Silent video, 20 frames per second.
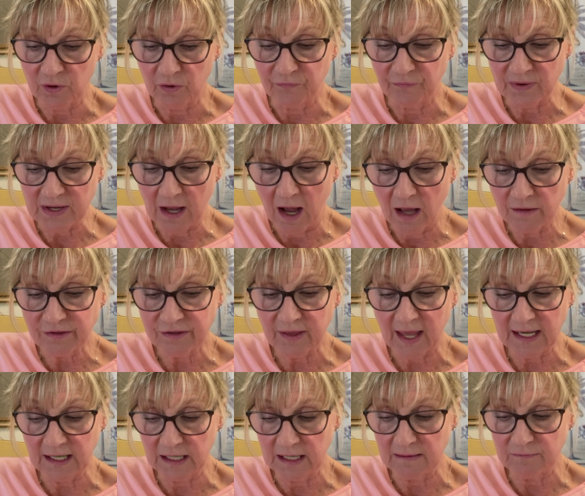your
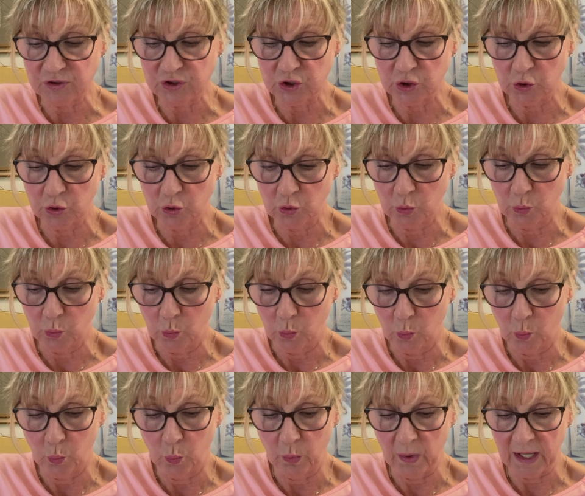fiance leaves you
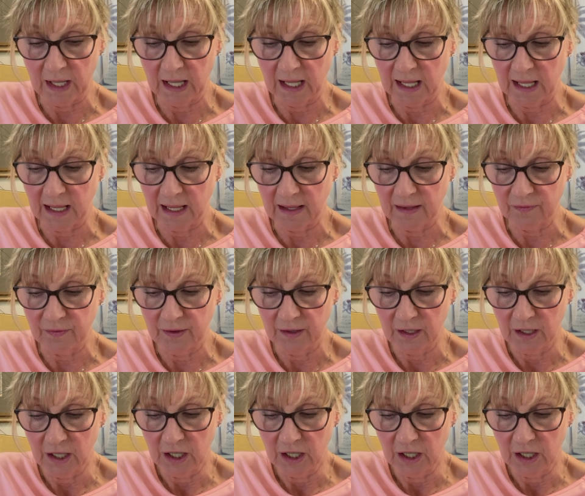with